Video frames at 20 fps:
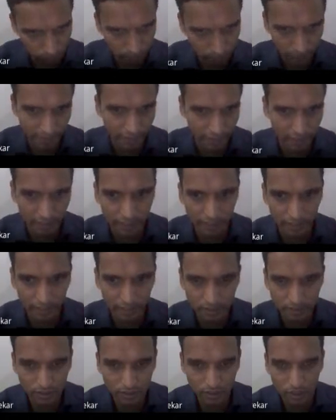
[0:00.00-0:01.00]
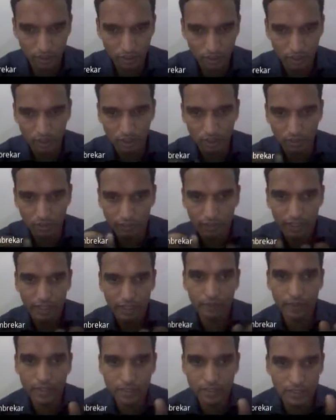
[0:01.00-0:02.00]
Very clear it is.
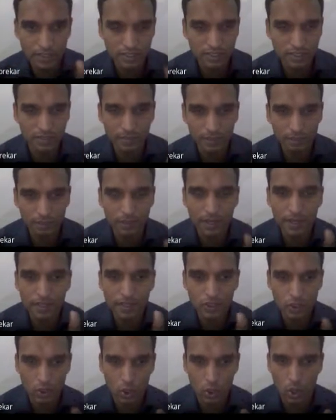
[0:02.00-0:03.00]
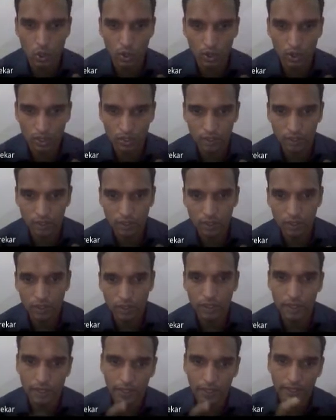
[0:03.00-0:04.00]
Whenever a system API is called,
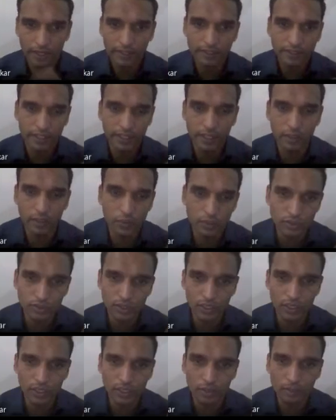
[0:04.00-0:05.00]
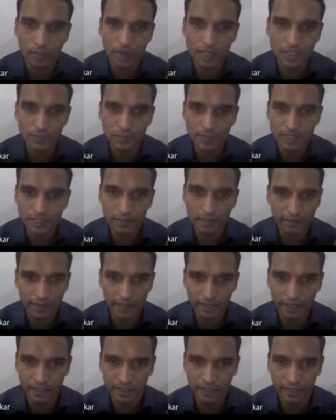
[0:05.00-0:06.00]
it executes the command
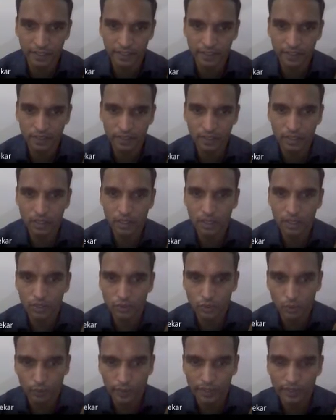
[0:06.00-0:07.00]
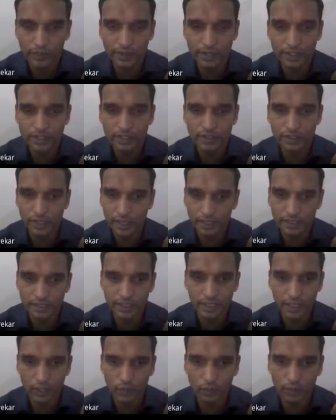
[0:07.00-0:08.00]
specified in it. So whenever it is
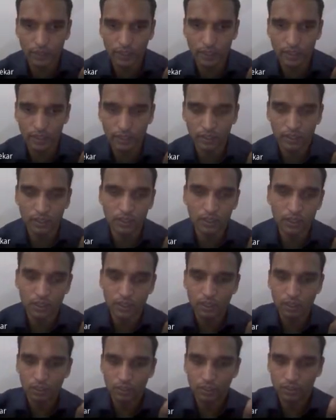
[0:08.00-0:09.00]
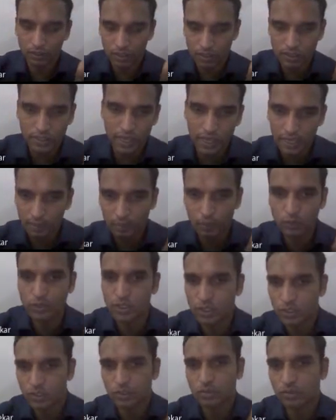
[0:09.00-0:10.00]
executing, the child
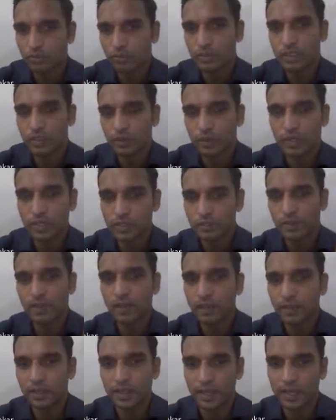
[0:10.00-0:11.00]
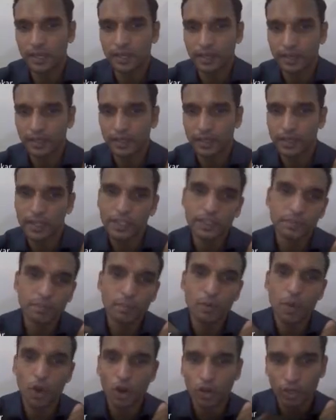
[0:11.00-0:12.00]
process, whichever is being created, is
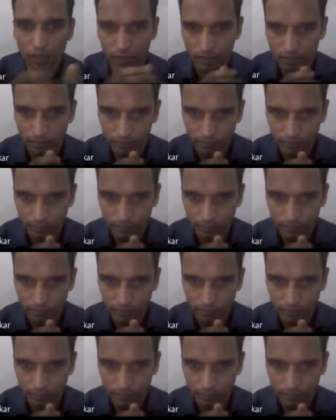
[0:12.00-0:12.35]
blocked